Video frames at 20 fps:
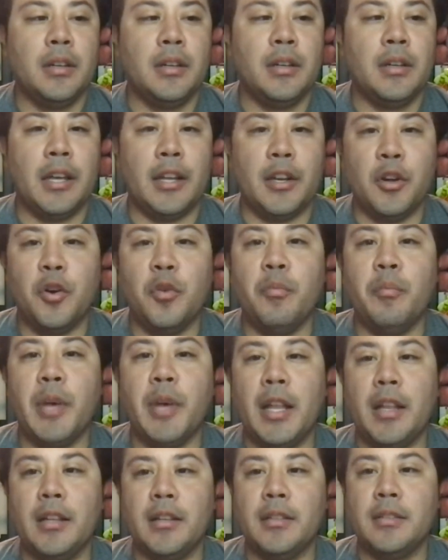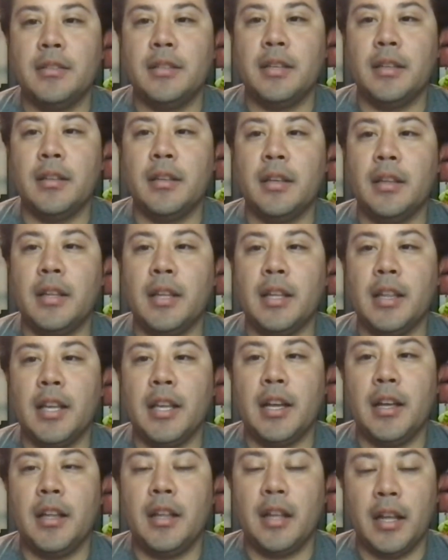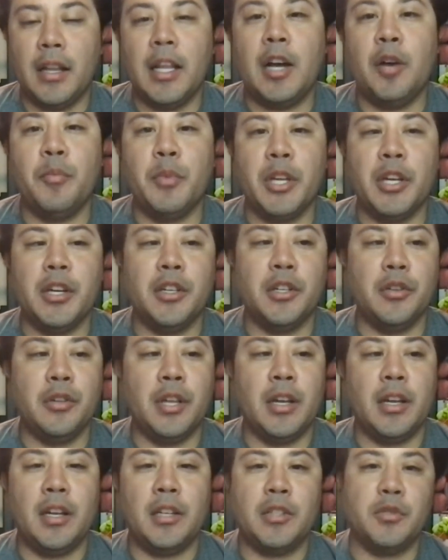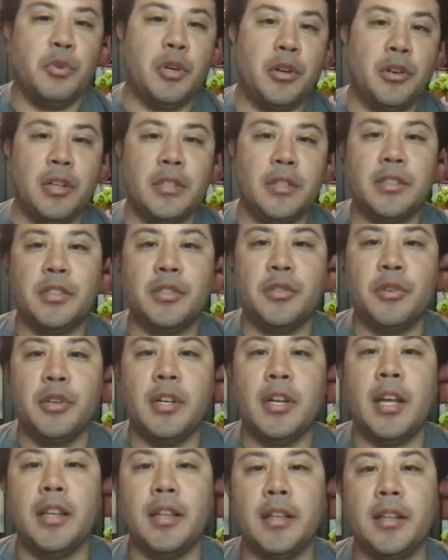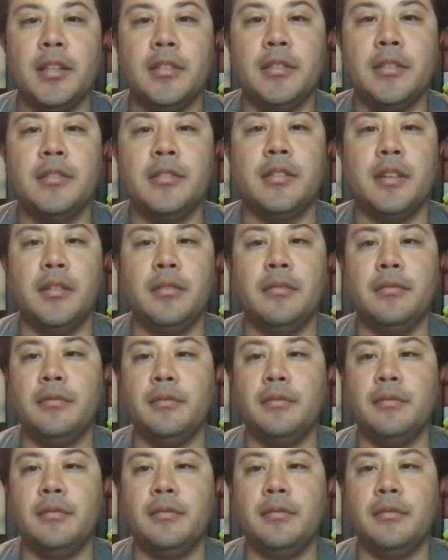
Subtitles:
and home balance, and they allow me to do that as well as a student athlete. So.